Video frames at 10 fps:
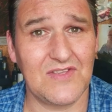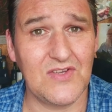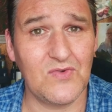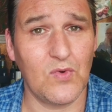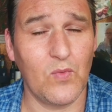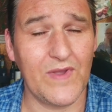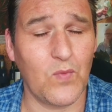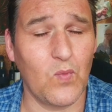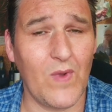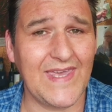
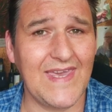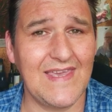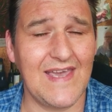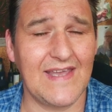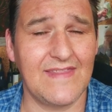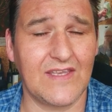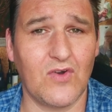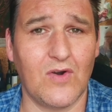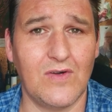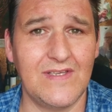with wicking and the
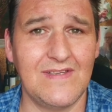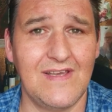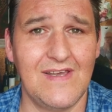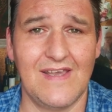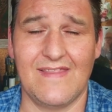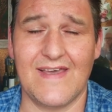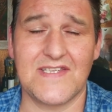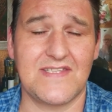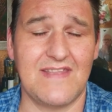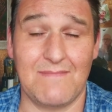cotton,
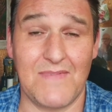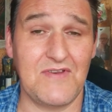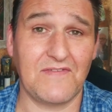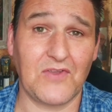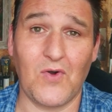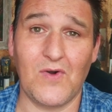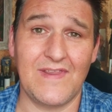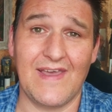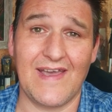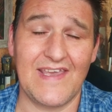that's the amount of
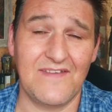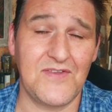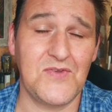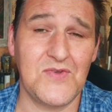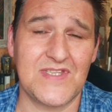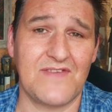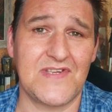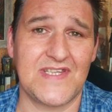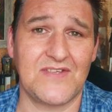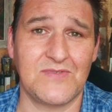cotton I have used
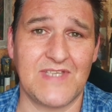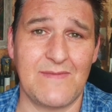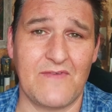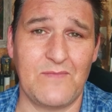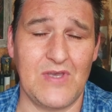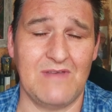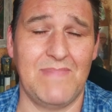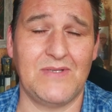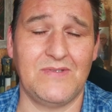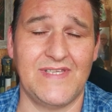every single time I've put a
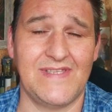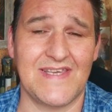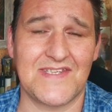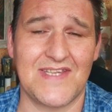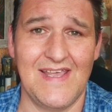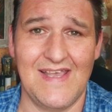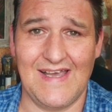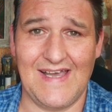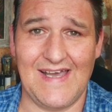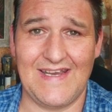build in this,
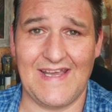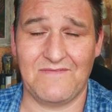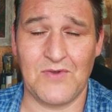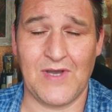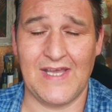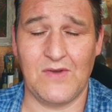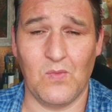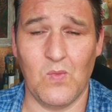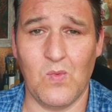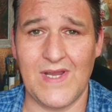and I've not
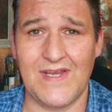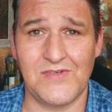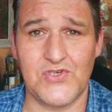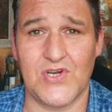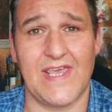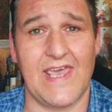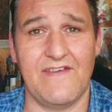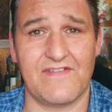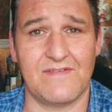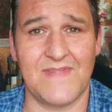had one dry
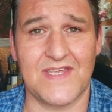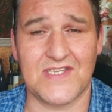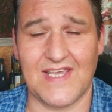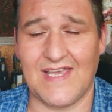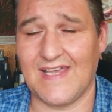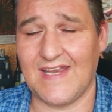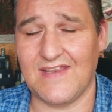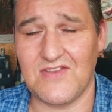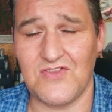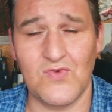hit from this, and
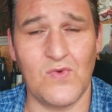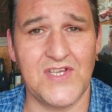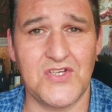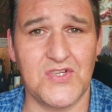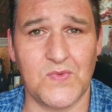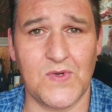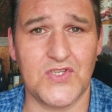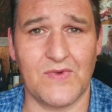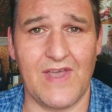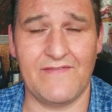no issues
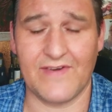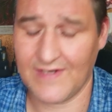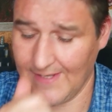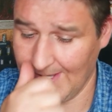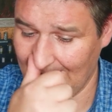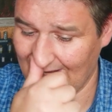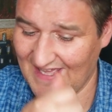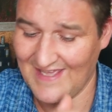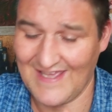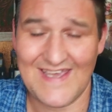whatsoever.
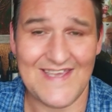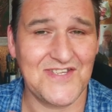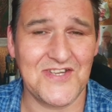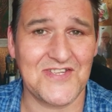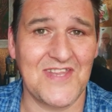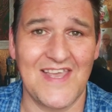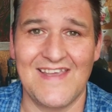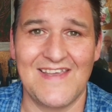It's just